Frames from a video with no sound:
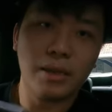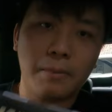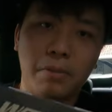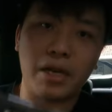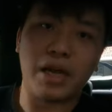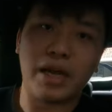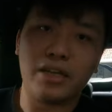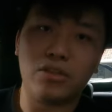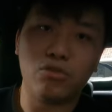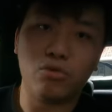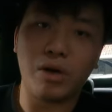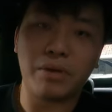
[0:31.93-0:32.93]
but I
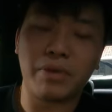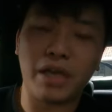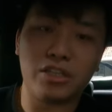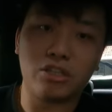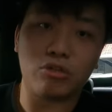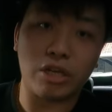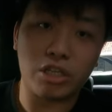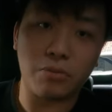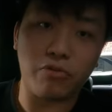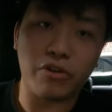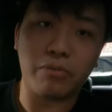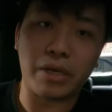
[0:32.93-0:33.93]
do want my engine to
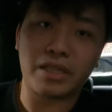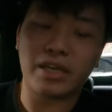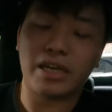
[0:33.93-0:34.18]
actually breathe better,